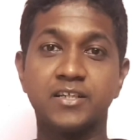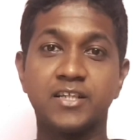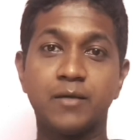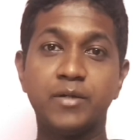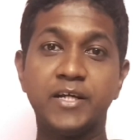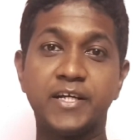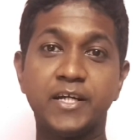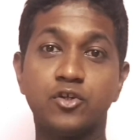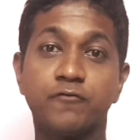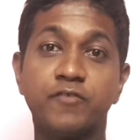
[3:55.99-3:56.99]
the
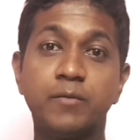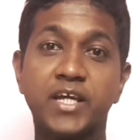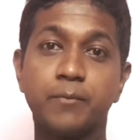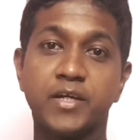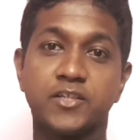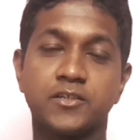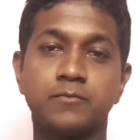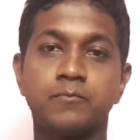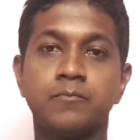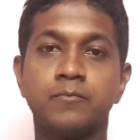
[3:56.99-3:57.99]
ability to flip the image.
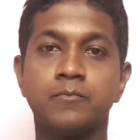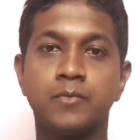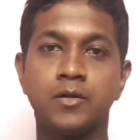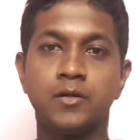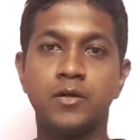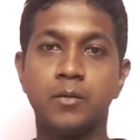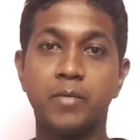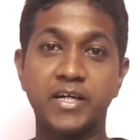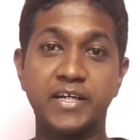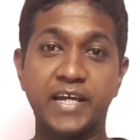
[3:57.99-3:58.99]

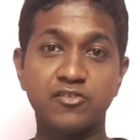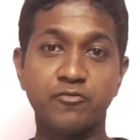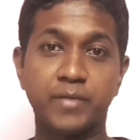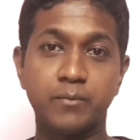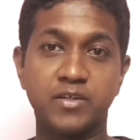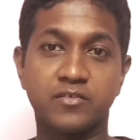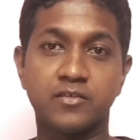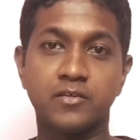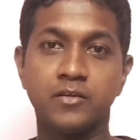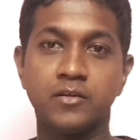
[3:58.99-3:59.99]
But in case of babies,